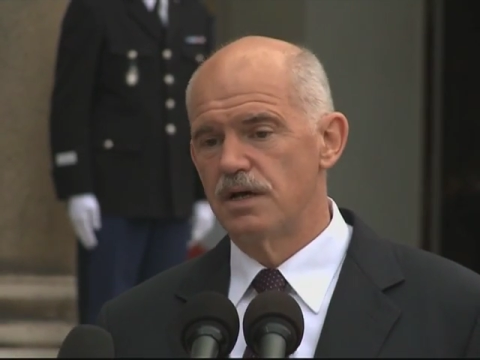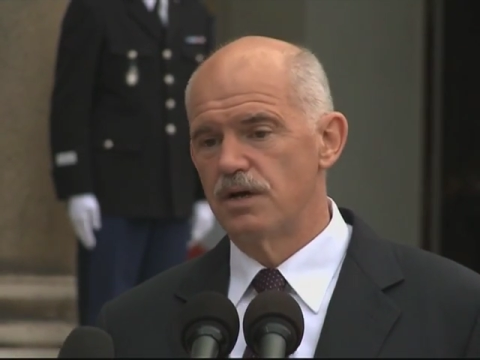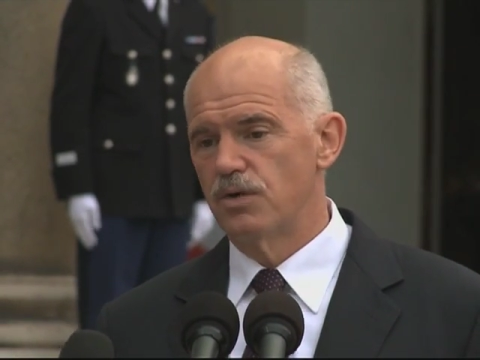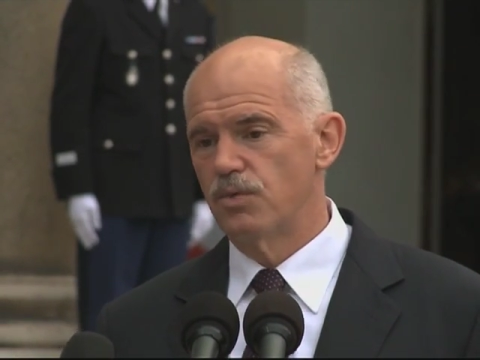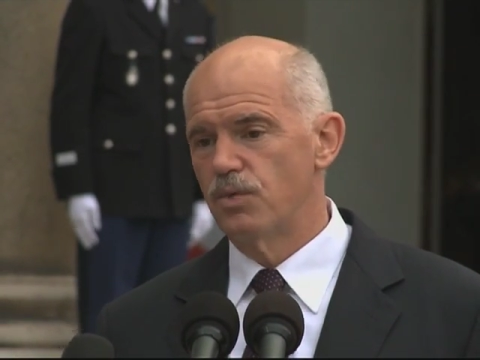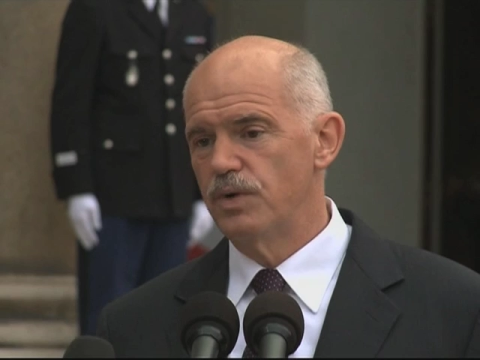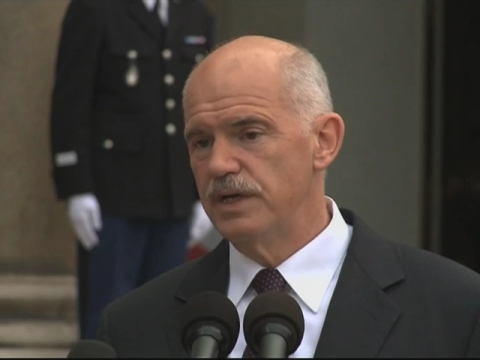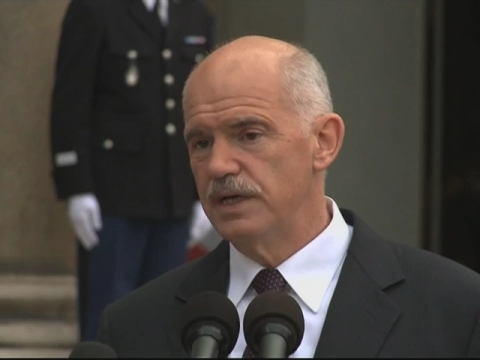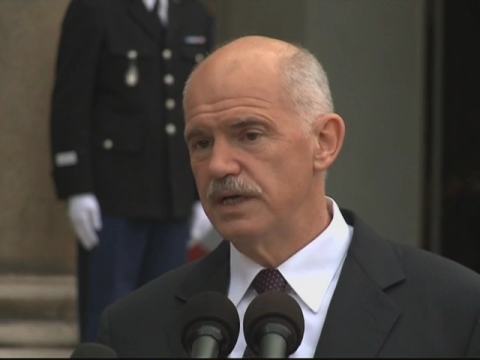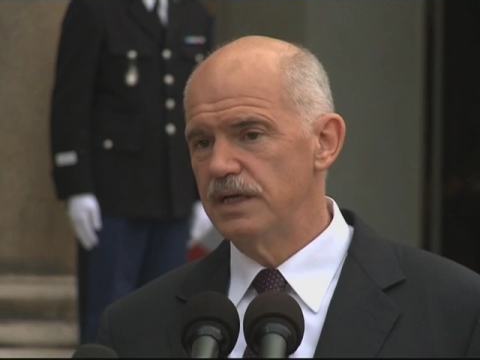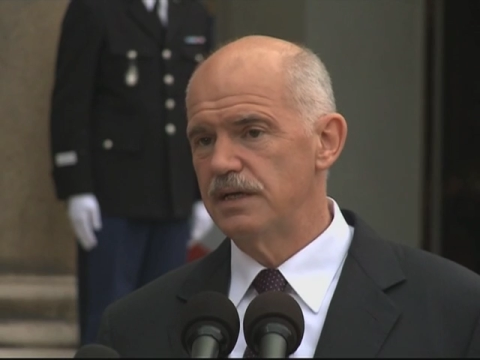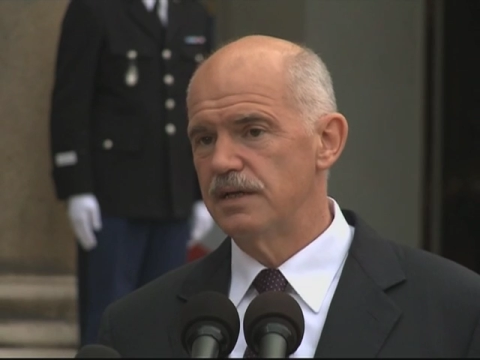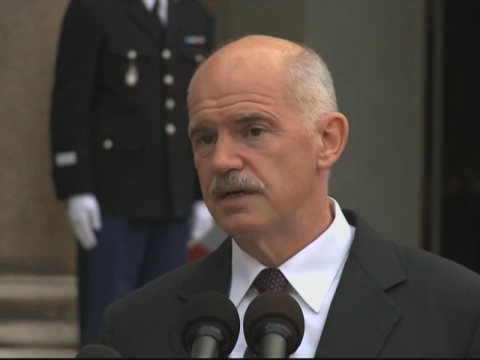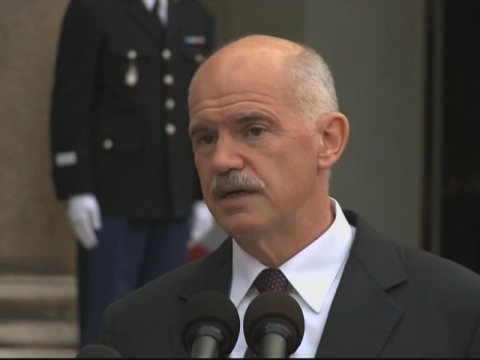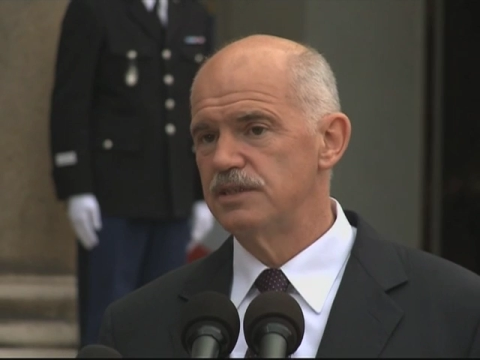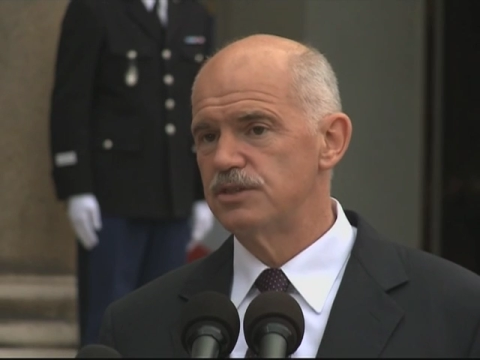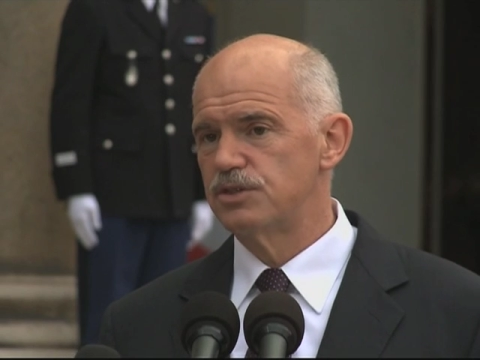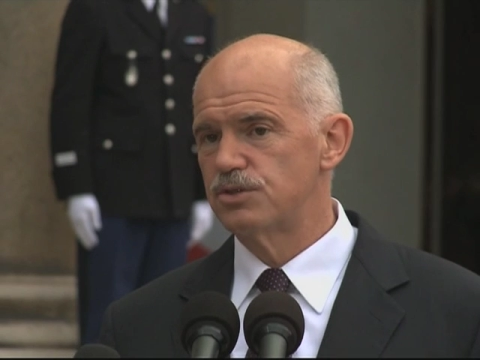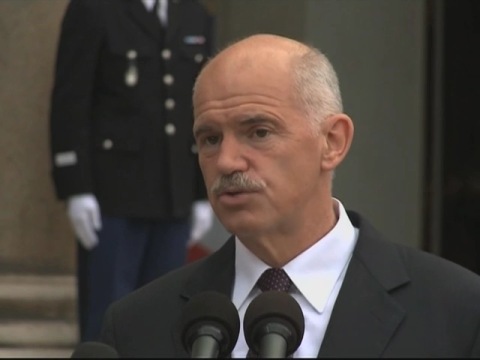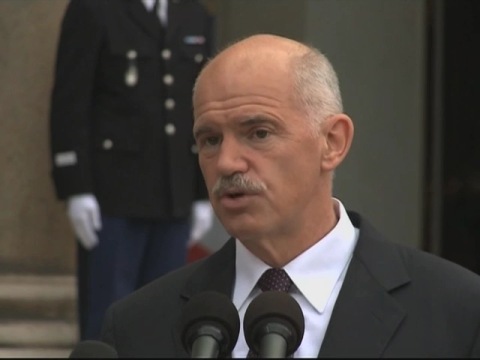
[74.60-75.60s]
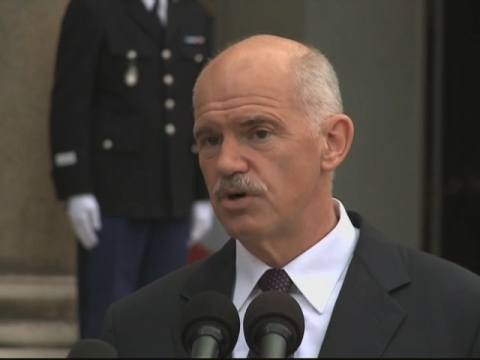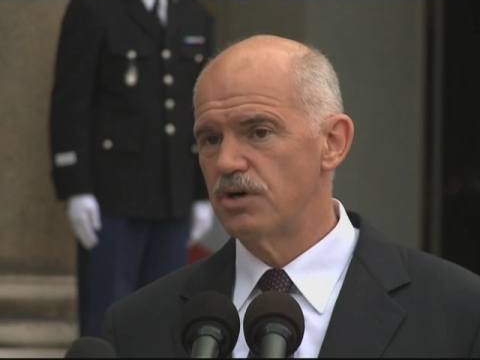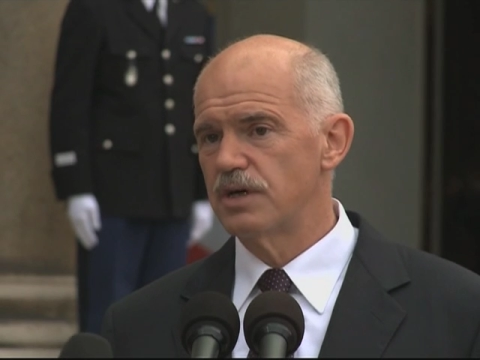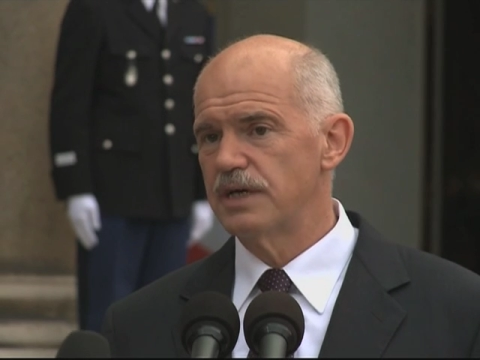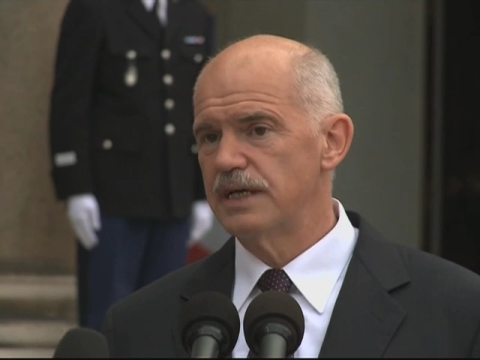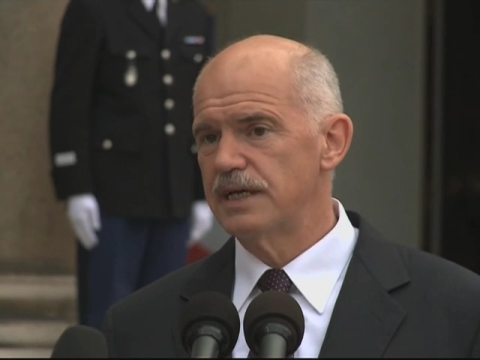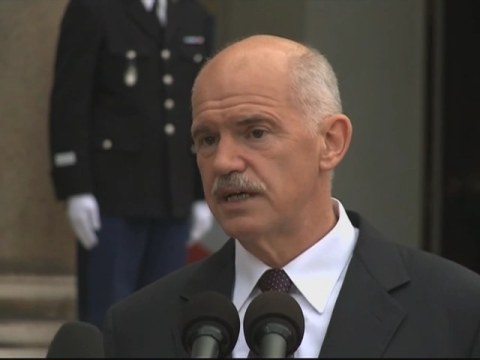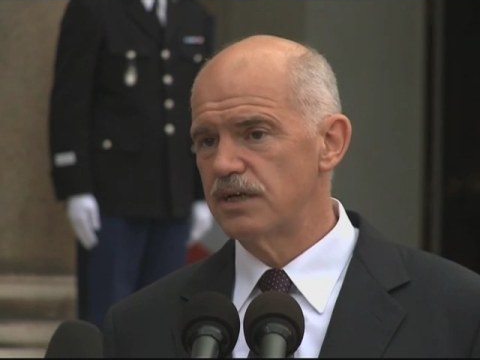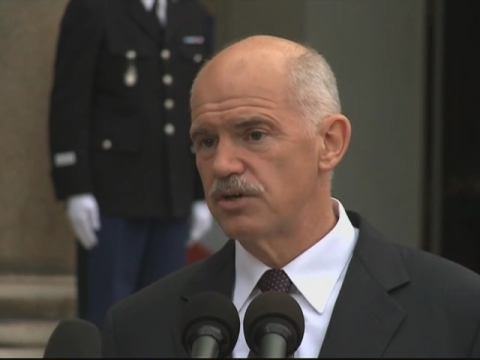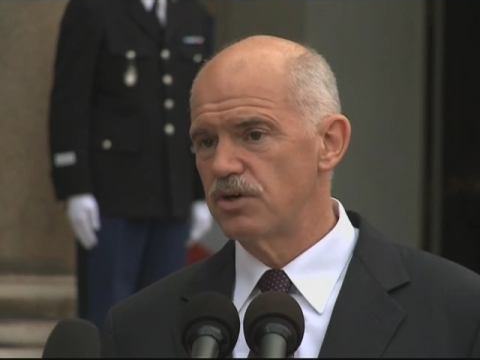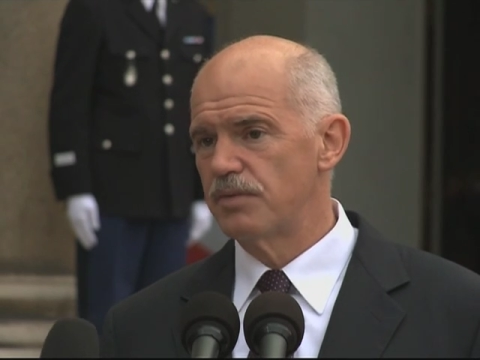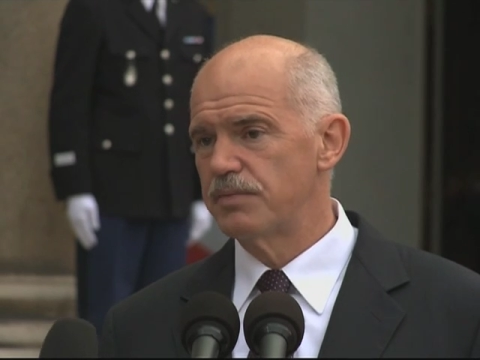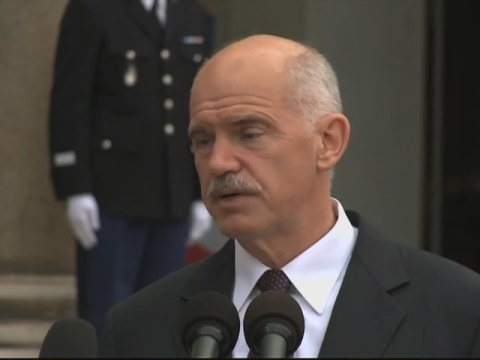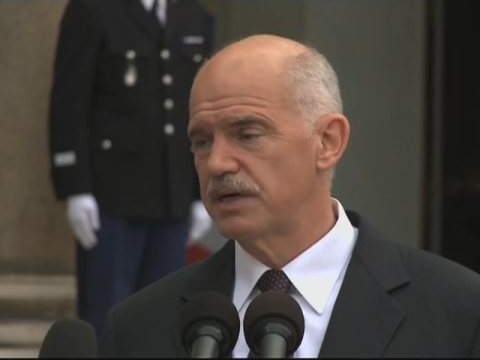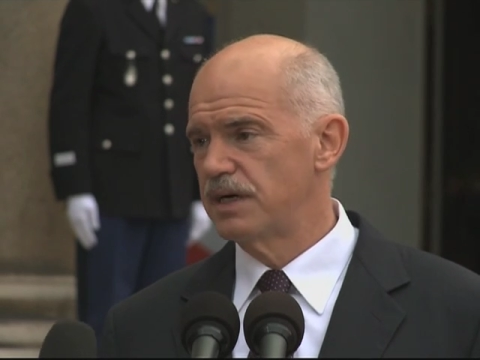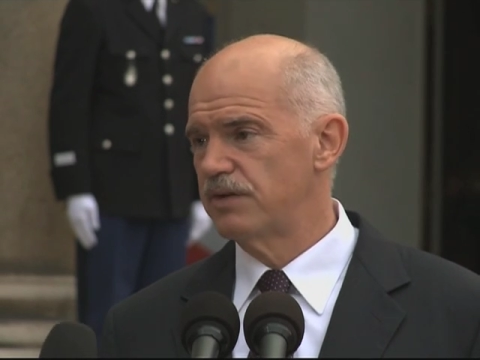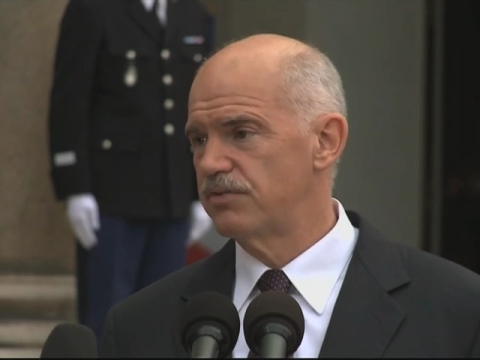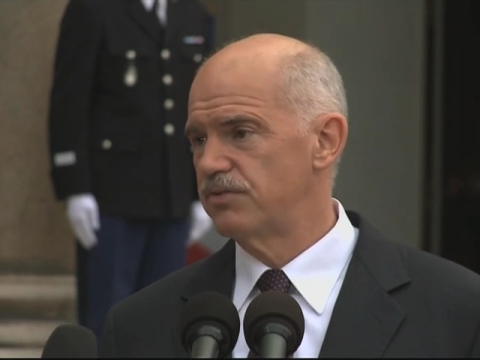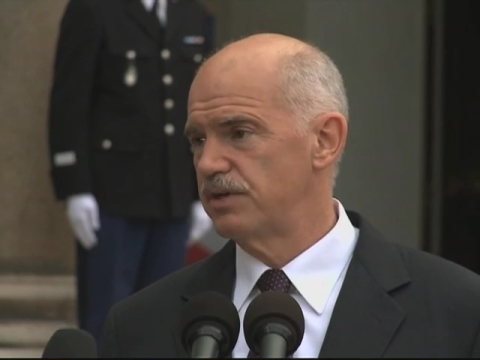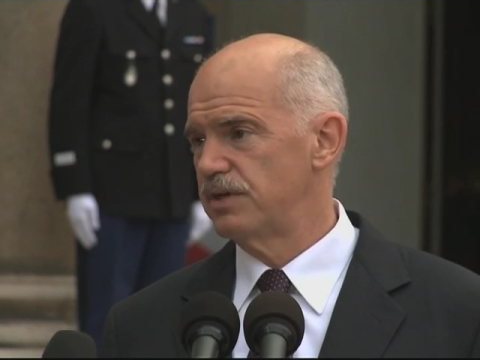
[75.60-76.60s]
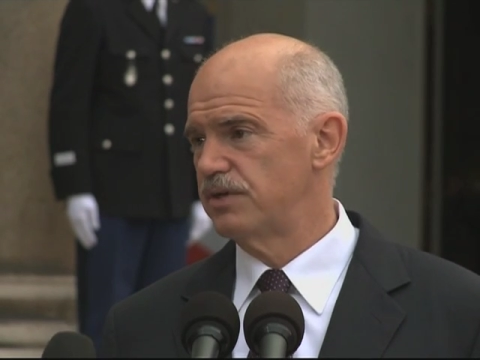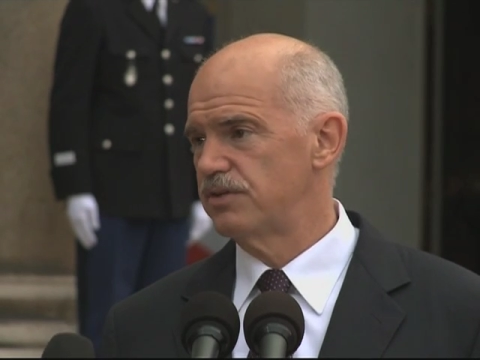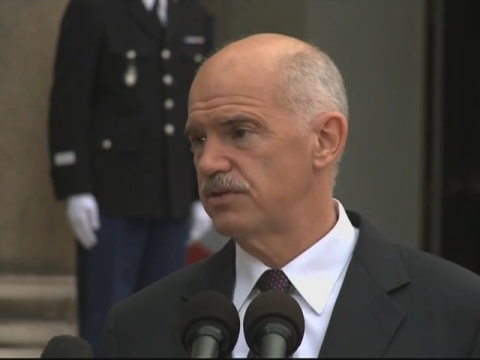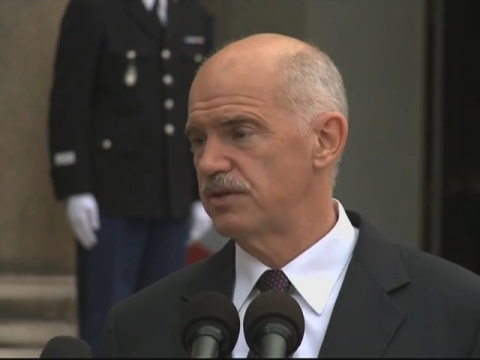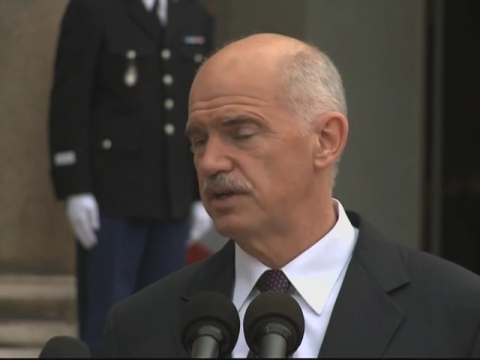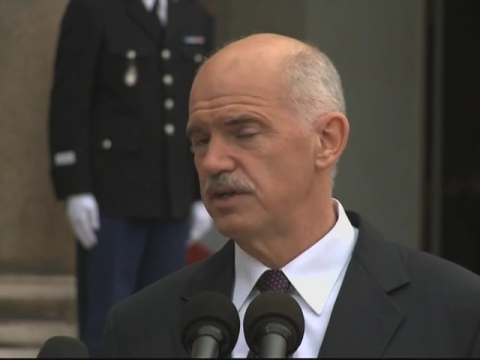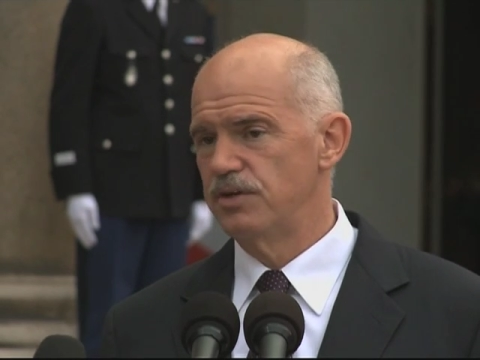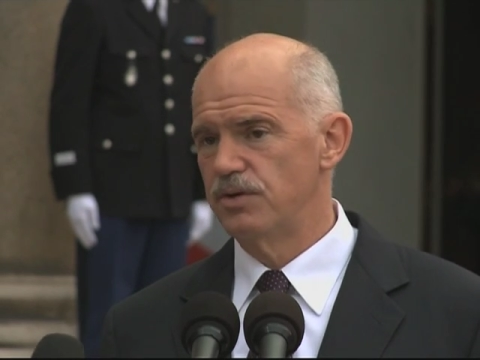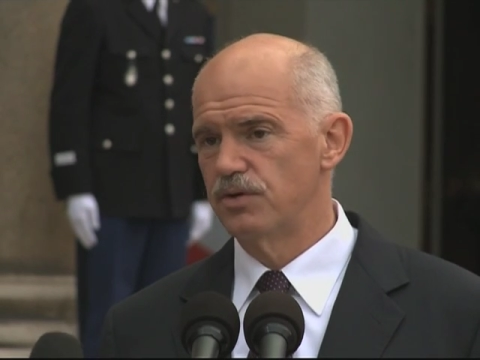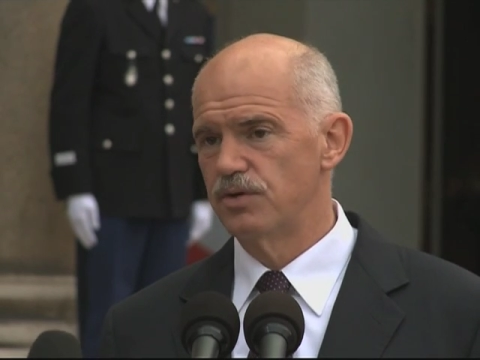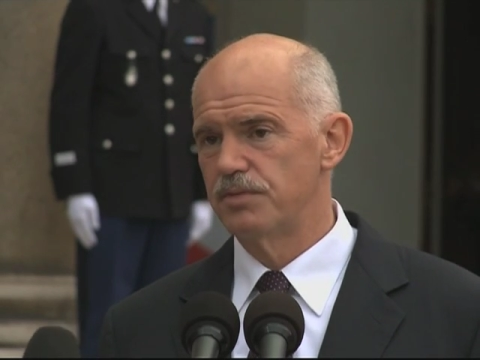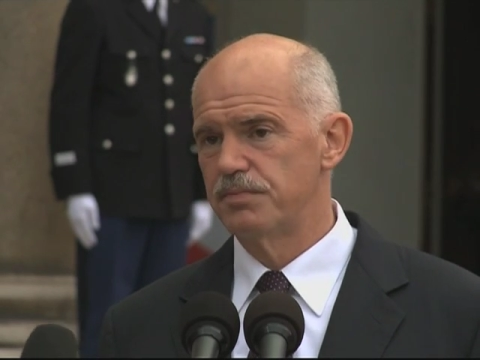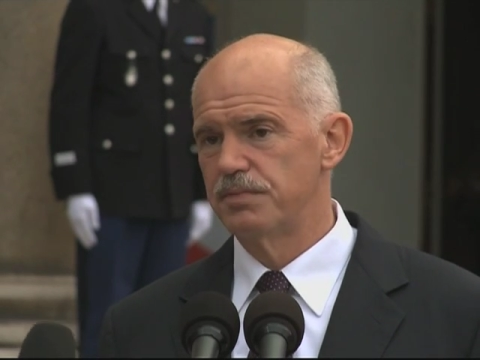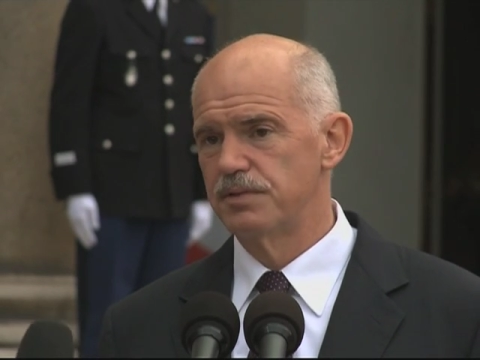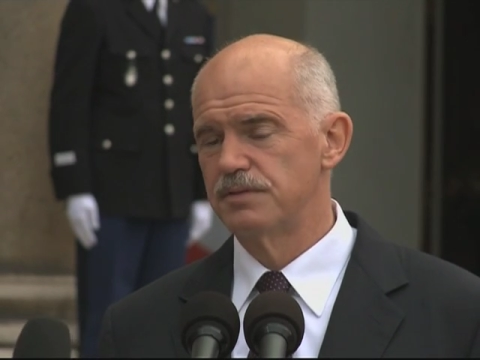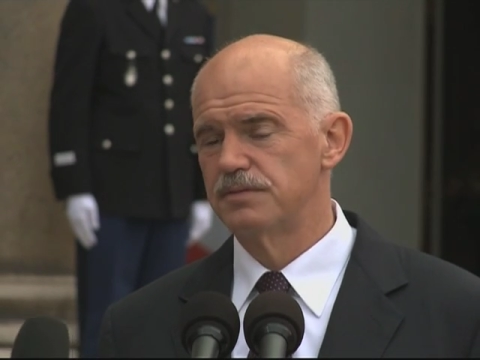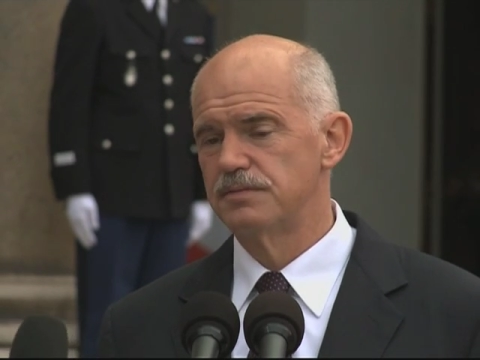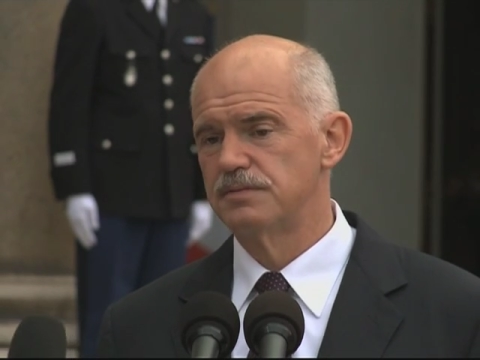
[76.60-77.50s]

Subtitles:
We need a strong economic governance in Europe.